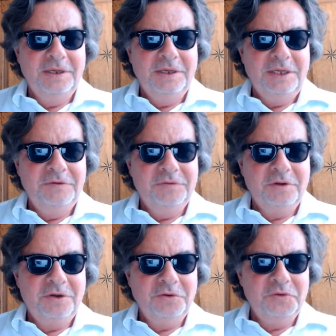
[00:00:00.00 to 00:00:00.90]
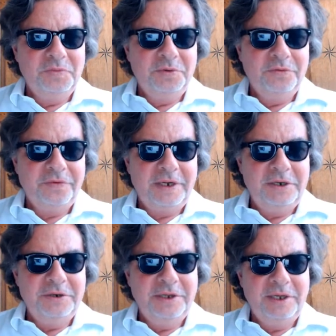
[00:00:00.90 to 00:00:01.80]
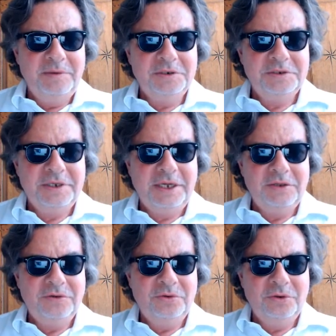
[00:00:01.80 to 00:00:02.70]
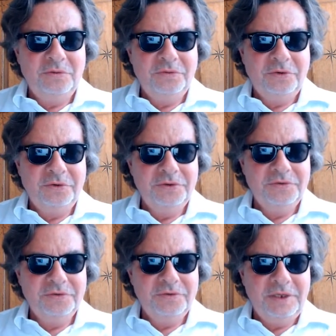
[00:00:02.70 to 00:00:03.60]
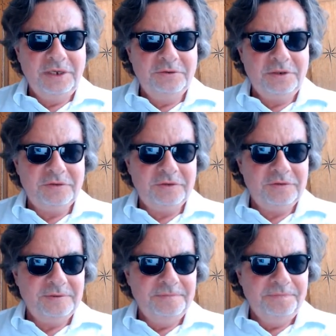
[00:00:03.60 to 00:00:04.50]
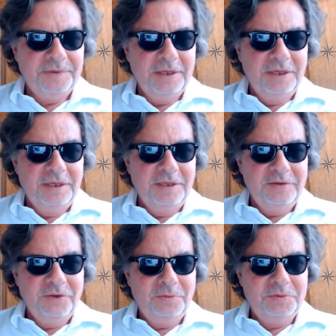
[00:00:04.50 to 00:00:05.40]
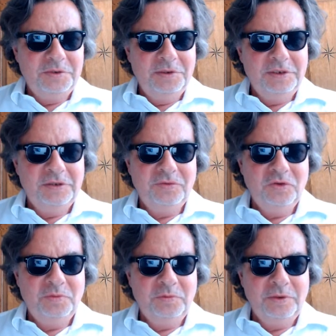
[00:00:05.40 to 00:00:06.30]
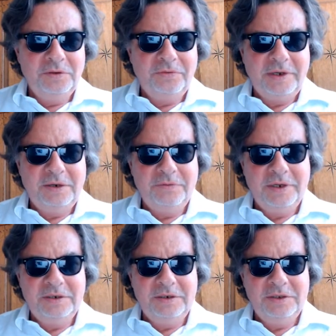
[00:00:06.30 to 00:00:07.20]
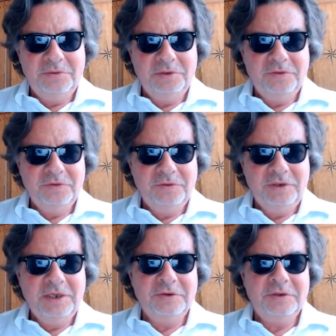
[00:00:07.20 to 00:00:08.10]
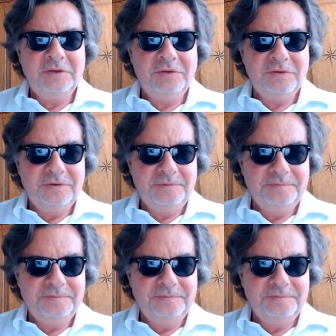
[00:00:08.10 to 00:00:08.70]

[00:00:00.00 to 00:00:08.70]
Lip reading: If the cost per fire-damaged hectare of forests increases, the optimal distance between firefighting units decreases.